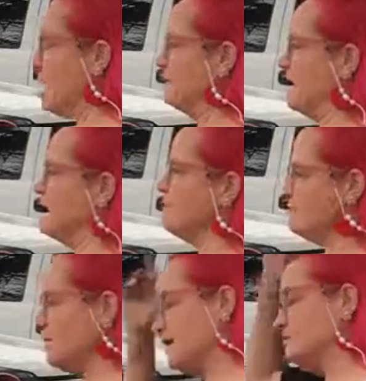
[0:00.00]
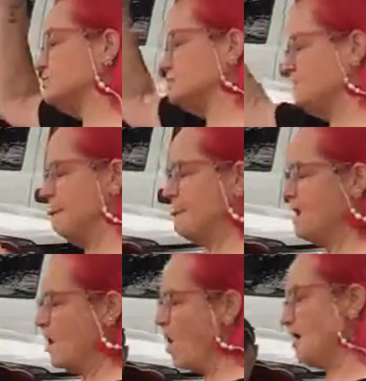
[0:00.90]
mom and I. My father's
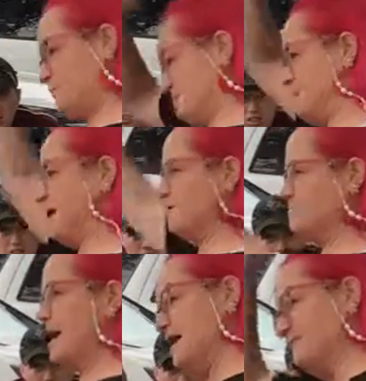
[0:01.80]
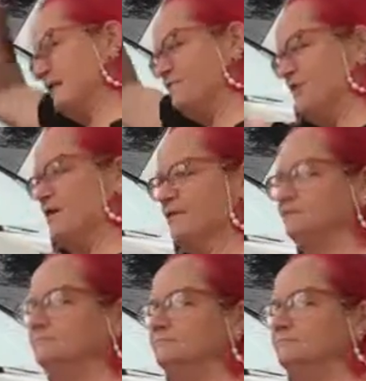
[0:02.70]
already with my, uh, my heavenly father.